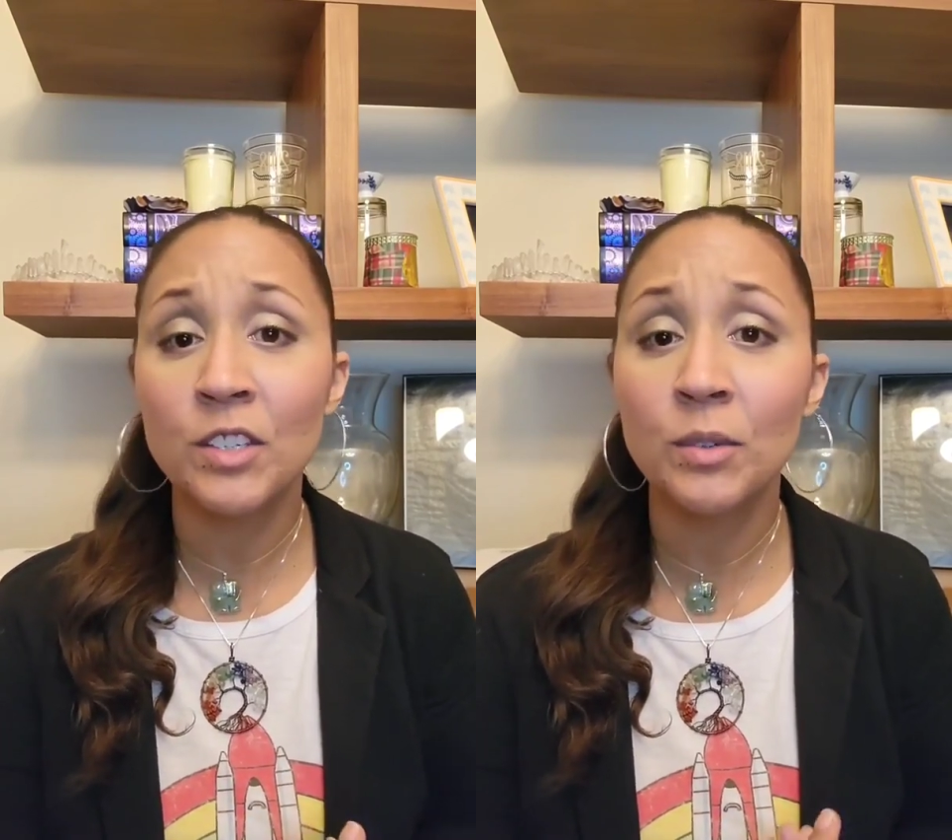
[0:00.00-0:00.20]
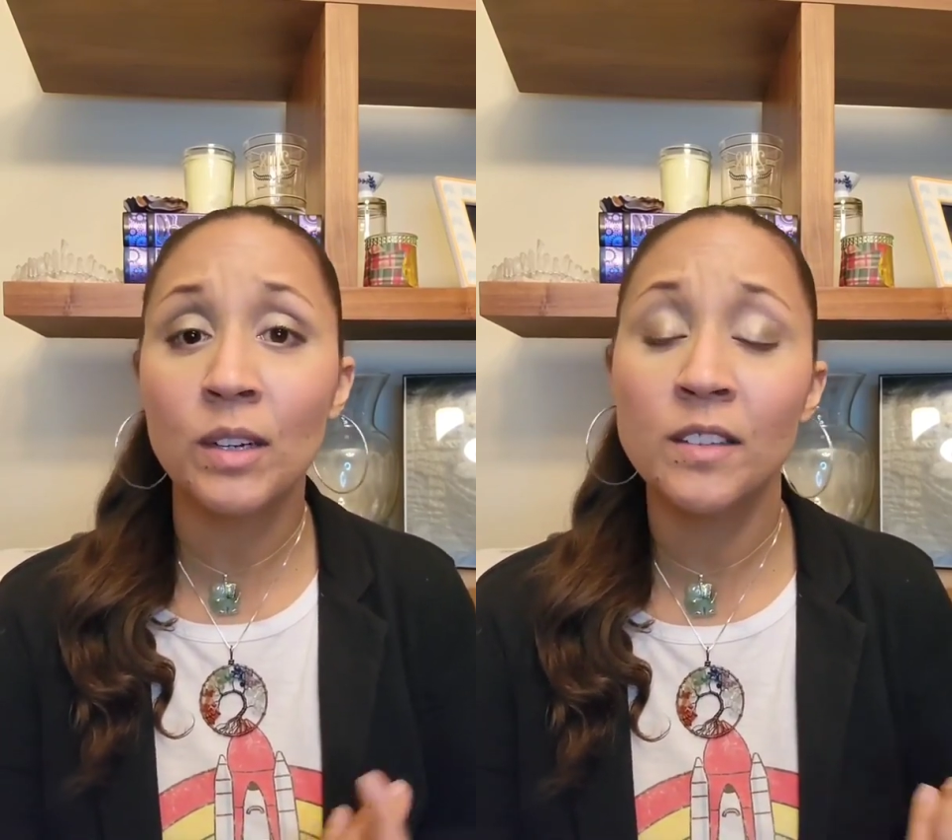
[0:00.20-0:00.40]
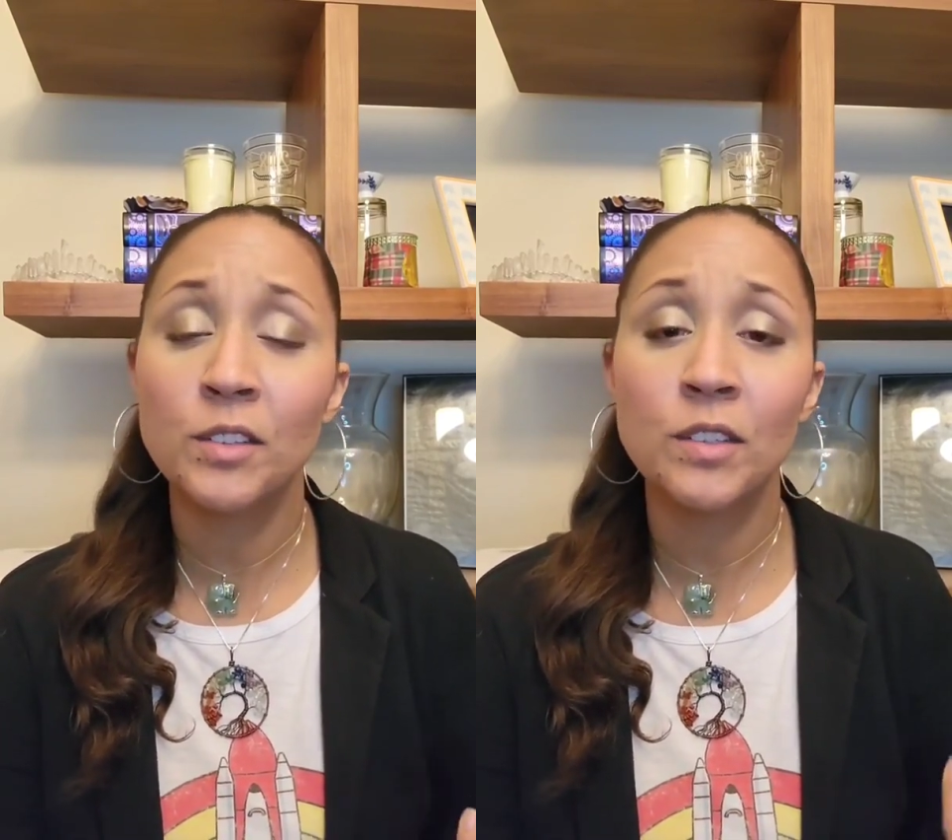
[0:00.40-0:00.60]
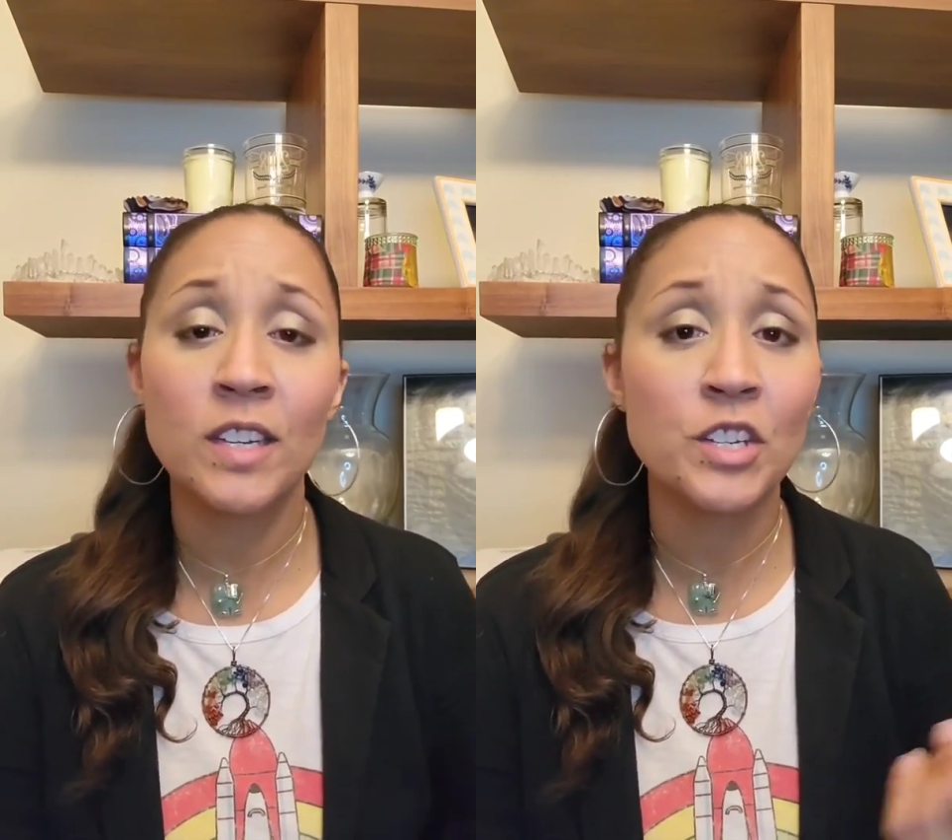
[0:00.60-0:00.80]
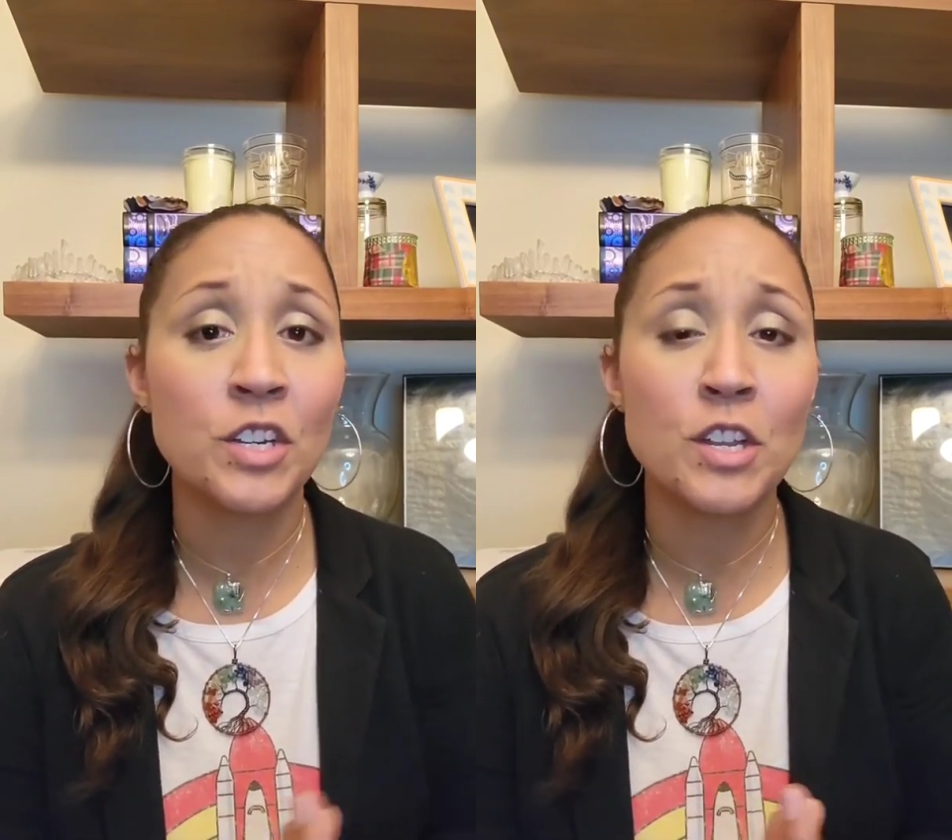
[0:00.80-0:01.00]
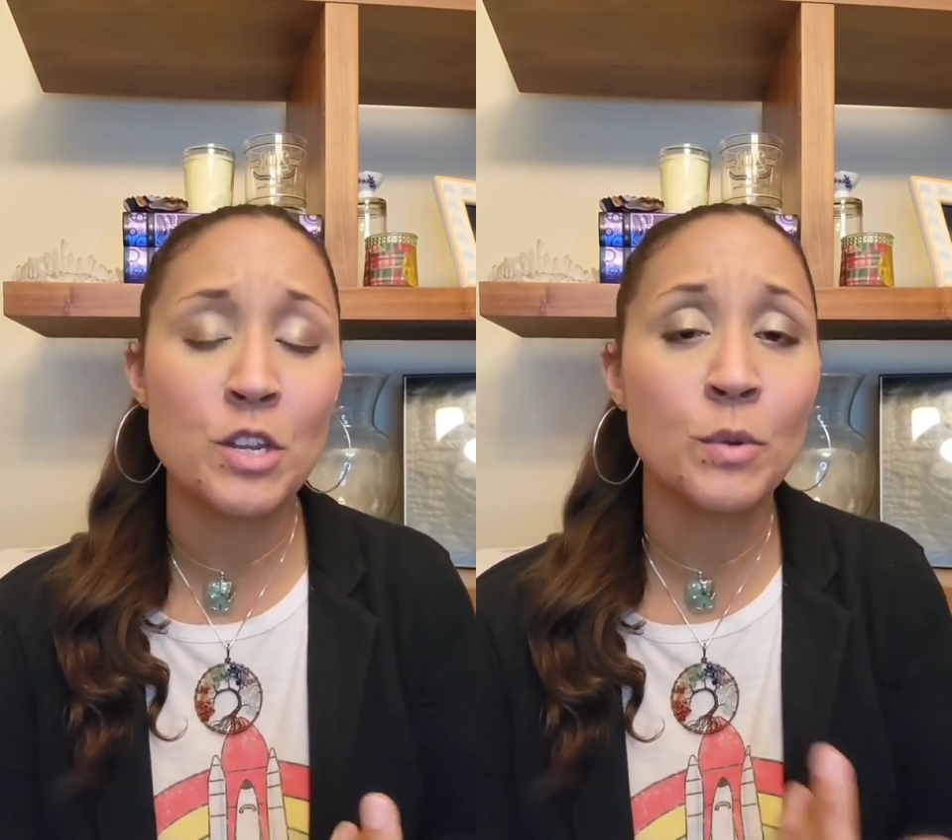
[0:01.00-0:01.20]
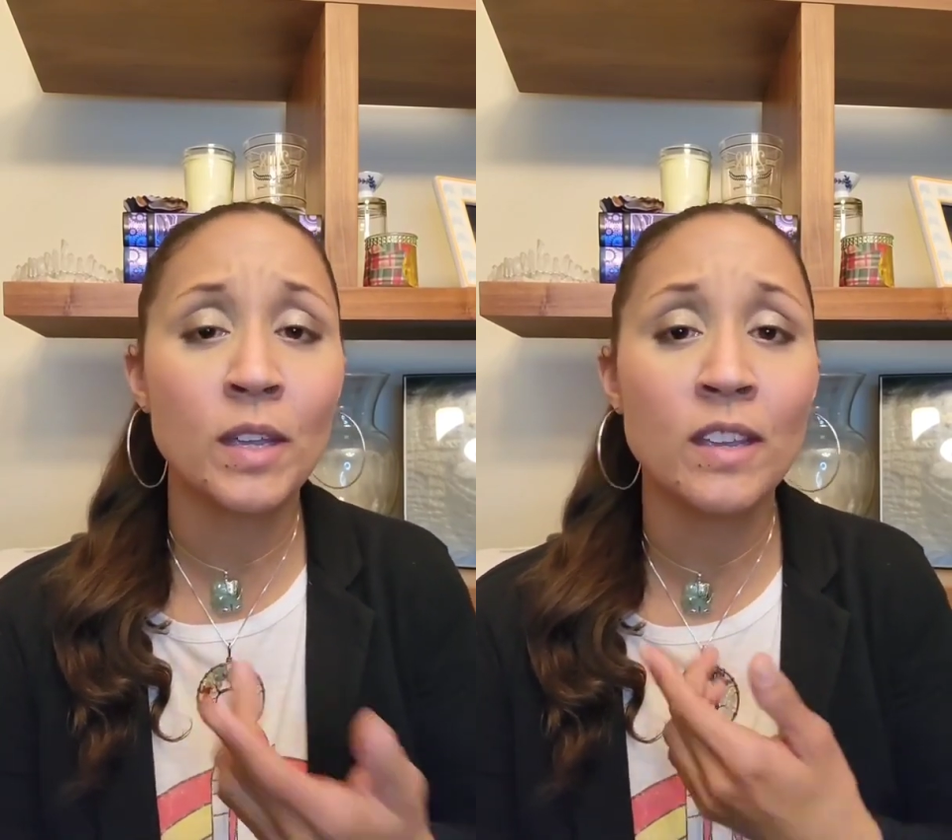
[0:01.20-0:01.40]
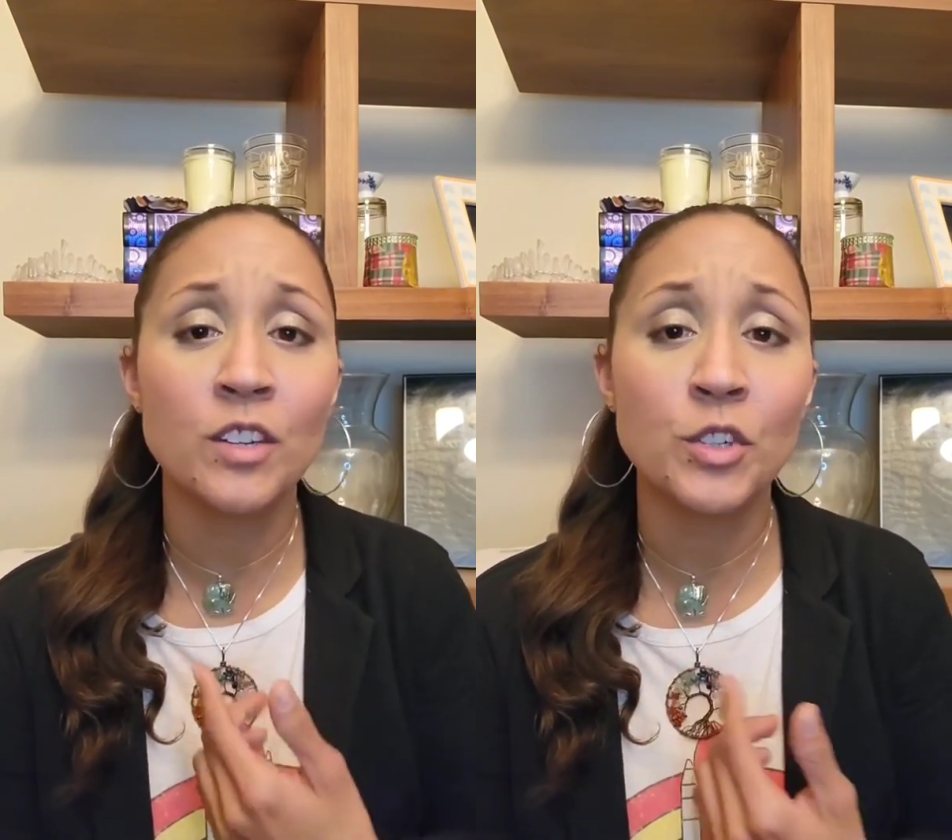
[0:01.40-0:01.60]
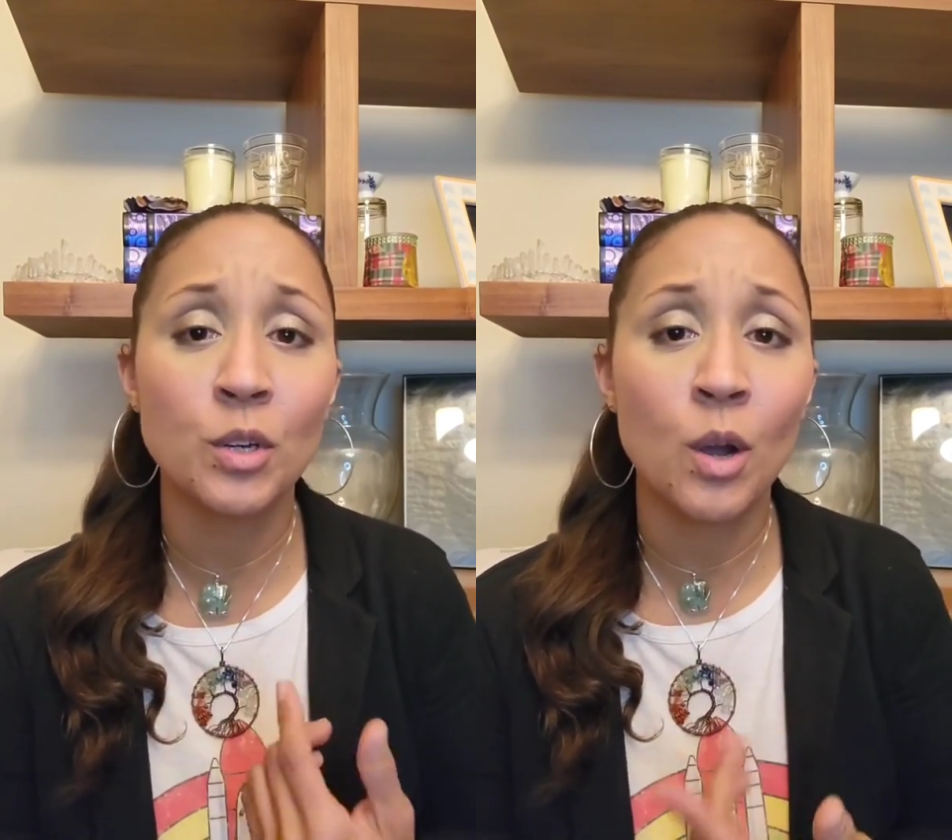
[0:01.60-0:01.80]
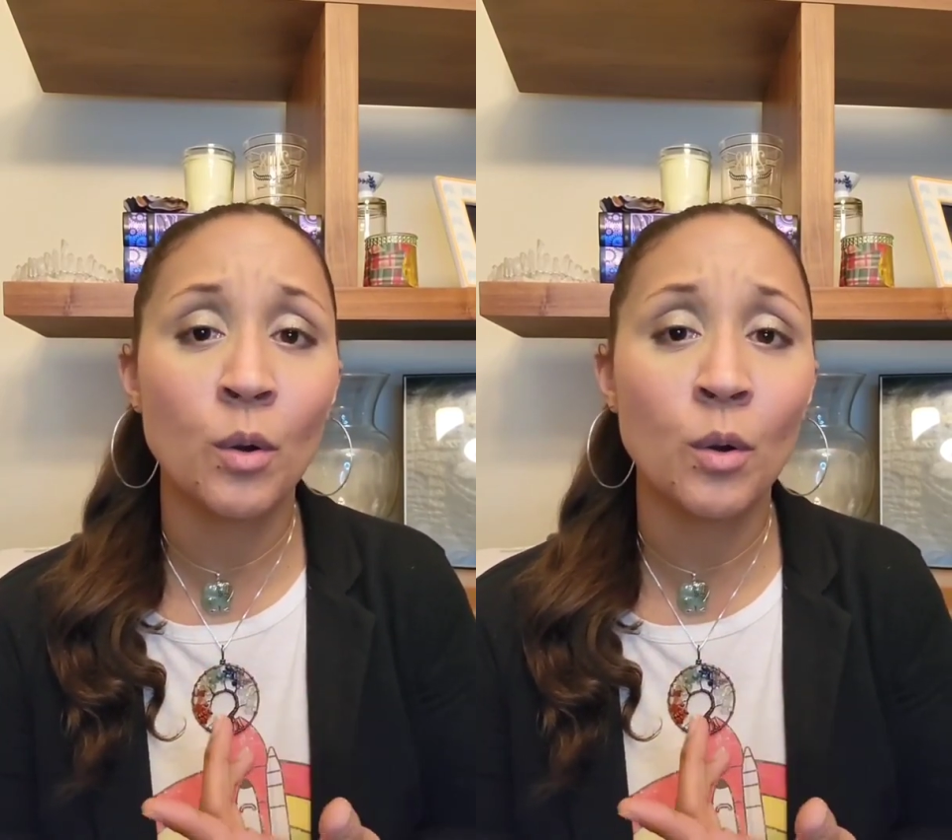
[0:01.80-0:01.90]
to a consultation and you can get your